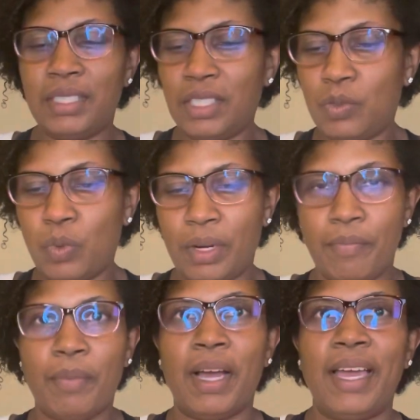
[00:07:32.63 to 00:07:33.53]
is one of
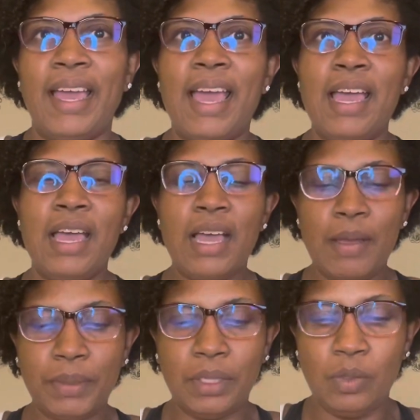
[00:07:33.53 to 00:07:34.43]
my
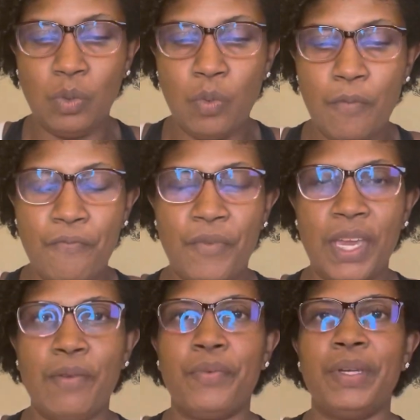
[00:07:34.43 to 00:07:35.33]
absolute
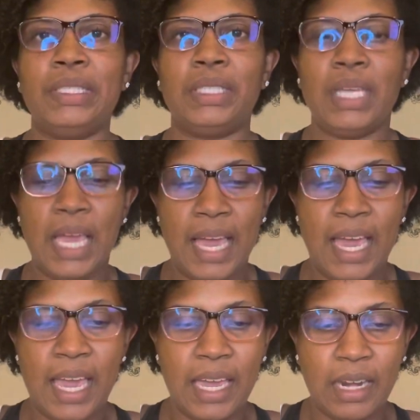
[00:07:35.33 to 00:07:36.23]
favorites,
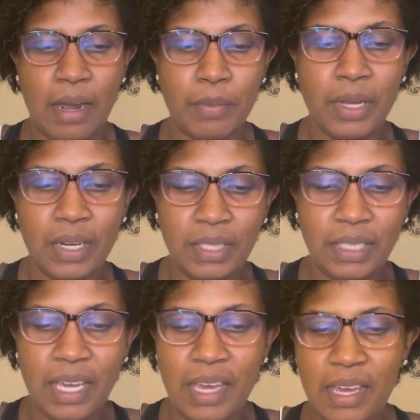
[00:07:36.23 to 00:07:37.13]
and I'm gonna
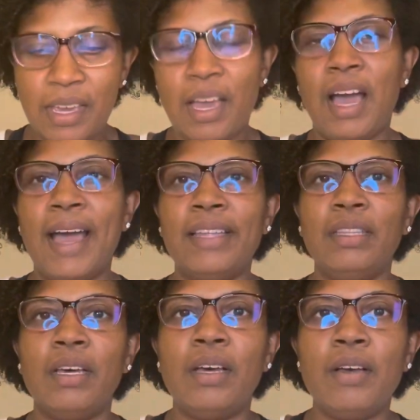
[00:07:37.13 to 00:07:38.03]
say I
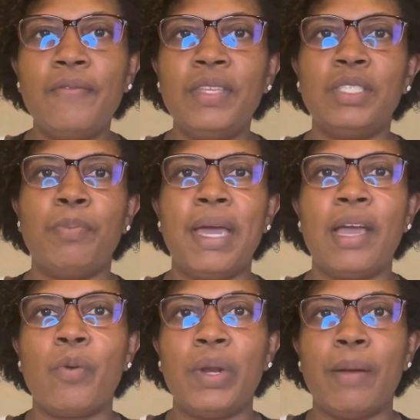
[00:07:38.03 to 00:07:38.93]
love this
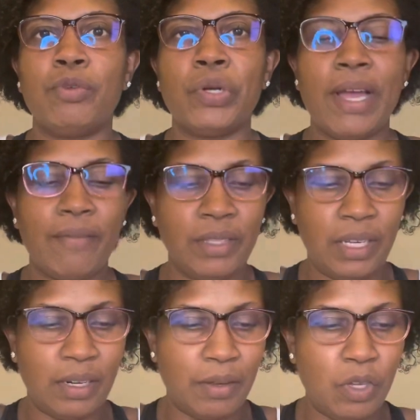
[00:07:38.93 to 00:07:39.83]
bag when I'm
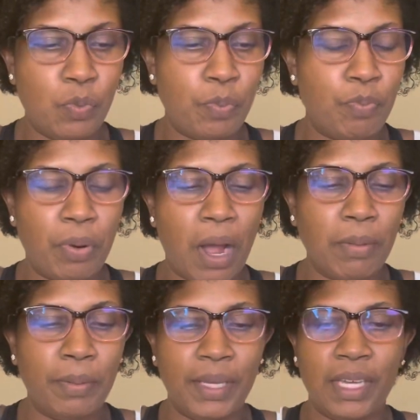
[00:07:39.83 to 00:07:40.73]
traveling. And you
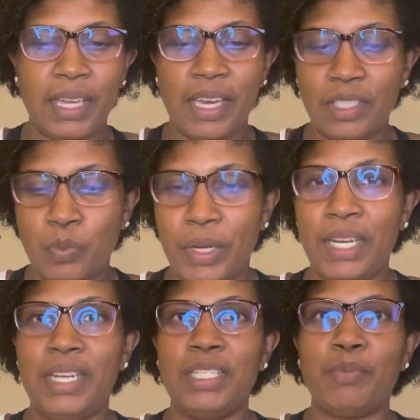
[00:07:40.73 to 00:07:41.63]
probably can guess what
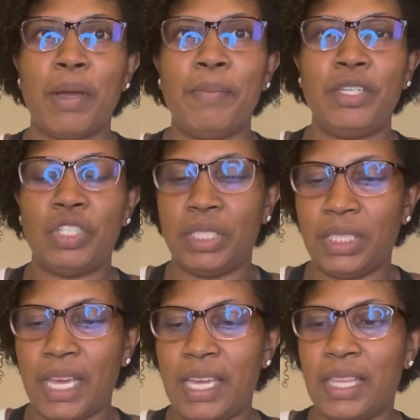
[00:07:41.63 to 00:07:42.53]
it is by me just
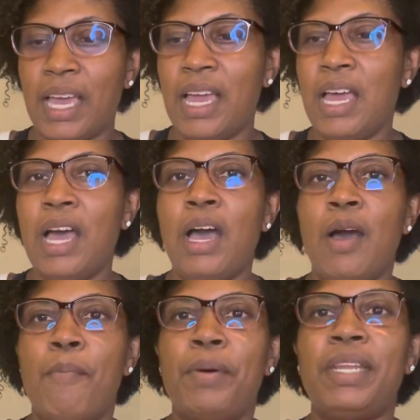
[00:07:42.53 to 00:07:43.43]
saying that,
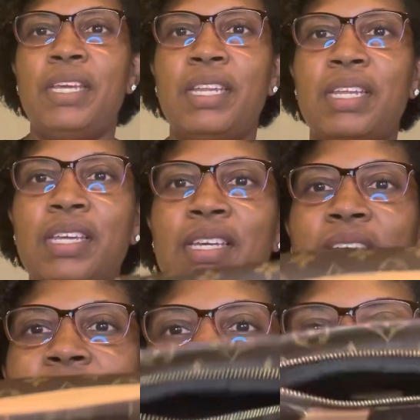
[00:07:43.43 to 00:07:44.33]
but it
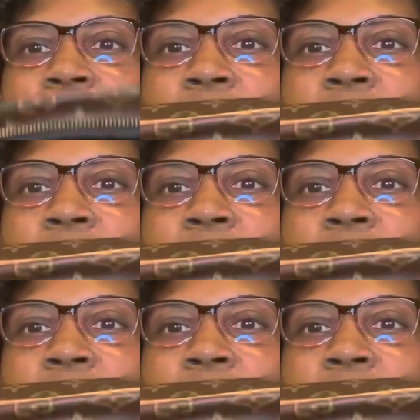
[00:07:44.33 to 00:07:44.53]
is